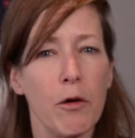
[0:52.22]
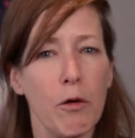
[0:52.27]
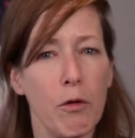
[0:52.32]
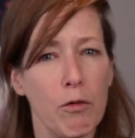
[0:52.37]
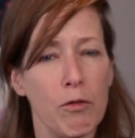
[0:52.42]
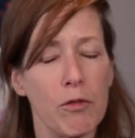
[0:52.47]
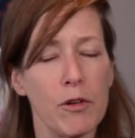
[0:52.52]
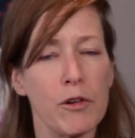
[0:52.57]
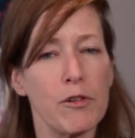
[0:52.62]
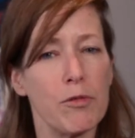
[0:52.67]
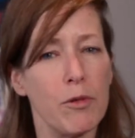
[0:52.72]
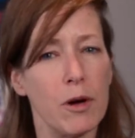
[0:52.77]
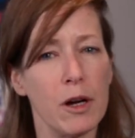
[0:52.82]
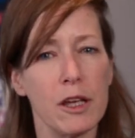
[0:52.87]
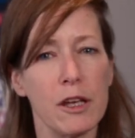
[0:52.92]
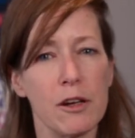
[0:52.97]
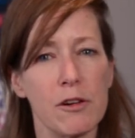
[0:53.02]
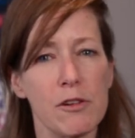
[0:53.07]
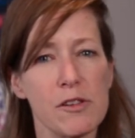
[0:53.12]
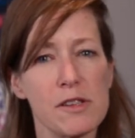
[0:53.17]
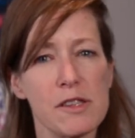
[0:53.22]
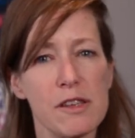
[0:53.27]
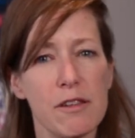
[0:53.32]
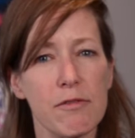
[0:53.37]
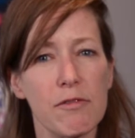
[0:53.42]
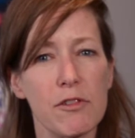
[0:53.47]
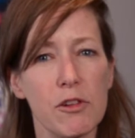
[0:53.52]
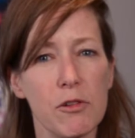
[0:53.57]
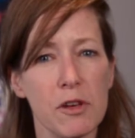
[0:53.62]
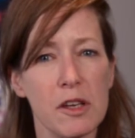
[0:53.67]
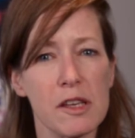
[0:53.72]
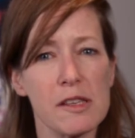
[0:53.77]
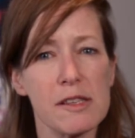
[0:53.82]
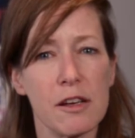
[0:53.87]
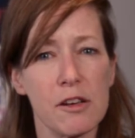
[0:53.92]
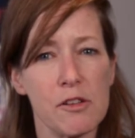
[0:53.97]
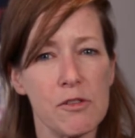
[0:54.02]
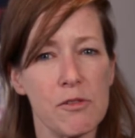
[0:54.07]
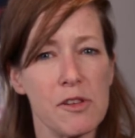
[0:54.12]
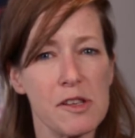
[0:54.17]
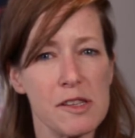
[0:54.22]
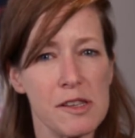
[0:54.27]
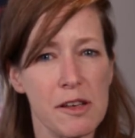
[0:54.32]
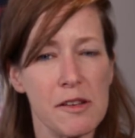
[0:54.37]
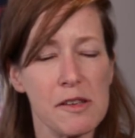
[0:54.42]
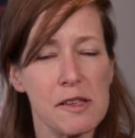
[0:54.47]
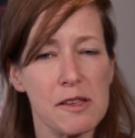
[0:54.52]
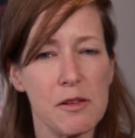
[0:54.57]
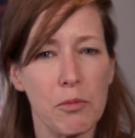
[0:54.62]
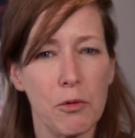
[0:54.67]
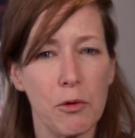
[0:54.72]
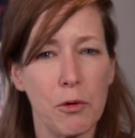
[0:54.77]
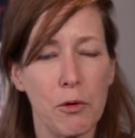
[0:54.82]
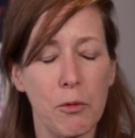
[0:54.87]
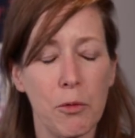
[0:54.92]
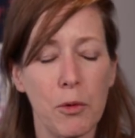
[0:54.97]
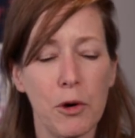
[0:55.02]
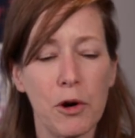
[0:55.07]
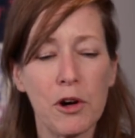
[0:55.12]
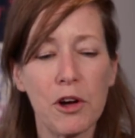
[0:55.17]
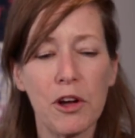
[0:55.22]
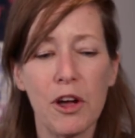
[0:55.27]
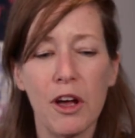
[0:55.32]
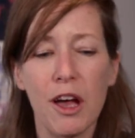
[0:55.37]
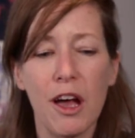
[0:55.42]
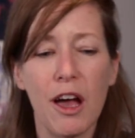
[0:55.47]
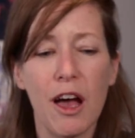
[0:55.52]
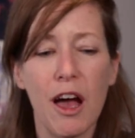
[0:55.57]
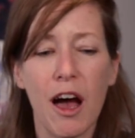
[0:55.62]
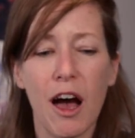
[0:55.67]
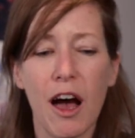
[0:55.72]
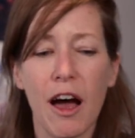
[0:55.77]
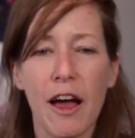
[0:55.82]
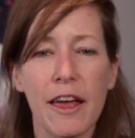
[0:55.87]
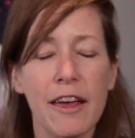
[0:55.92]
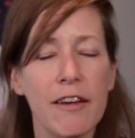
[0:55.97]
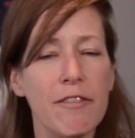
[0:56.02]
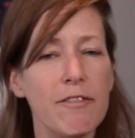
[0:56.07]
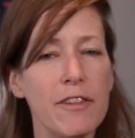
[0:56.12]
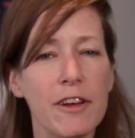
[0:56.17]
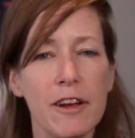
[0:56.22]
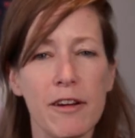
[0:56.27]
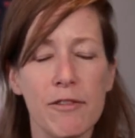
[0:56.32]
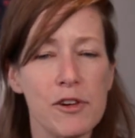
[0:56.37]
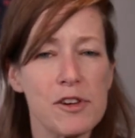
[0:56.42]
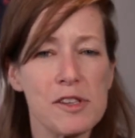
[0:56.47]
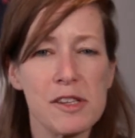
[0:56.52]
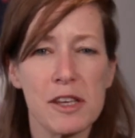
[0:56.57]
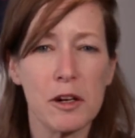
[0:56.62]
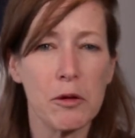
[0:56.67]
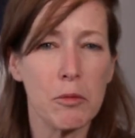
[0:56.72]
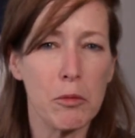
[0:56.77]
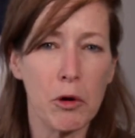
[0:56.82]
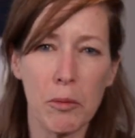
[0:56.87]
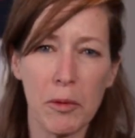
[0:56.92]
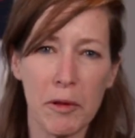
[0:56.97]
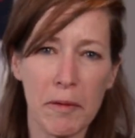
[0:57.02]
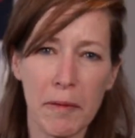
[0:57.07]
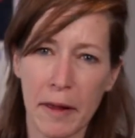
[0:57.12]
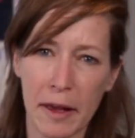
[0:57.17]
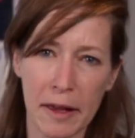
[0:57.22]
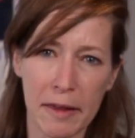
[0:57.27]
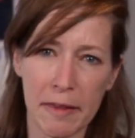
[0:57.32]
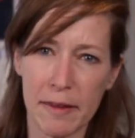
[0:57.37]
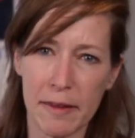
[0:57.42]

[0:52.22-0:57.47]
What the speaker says: over 20 years of doing sexual assault support work, I have never seen a moment like